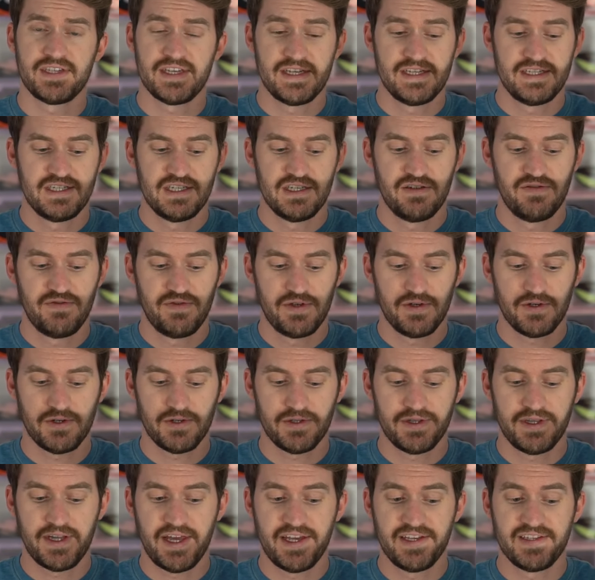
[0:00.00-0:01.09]
It did feel
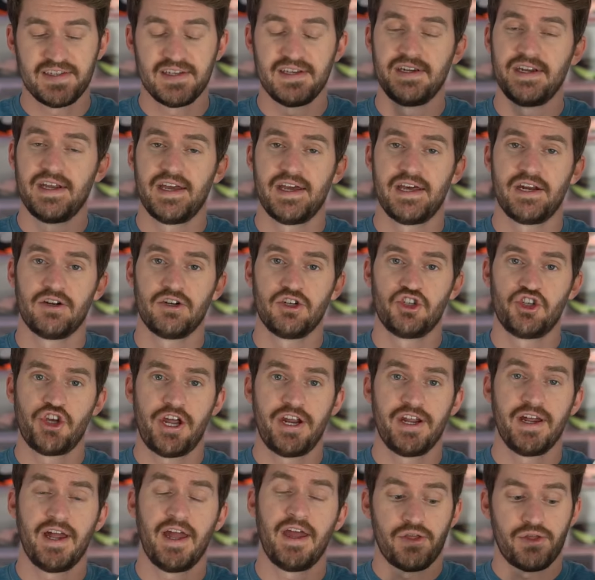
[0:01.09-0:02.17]
nice and
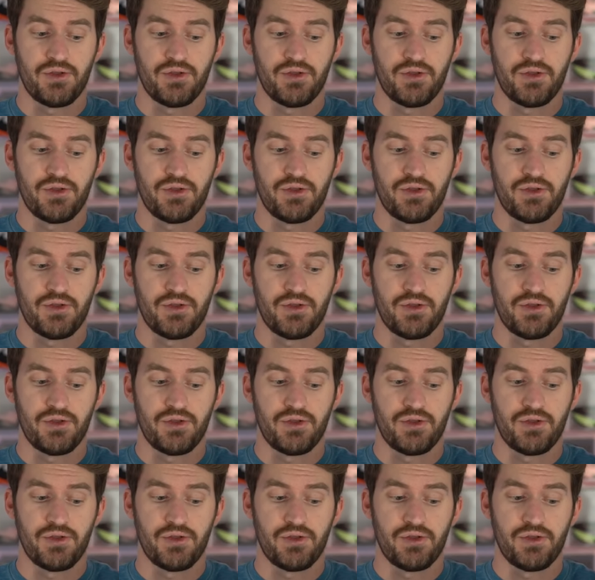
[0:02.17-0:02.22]
energetic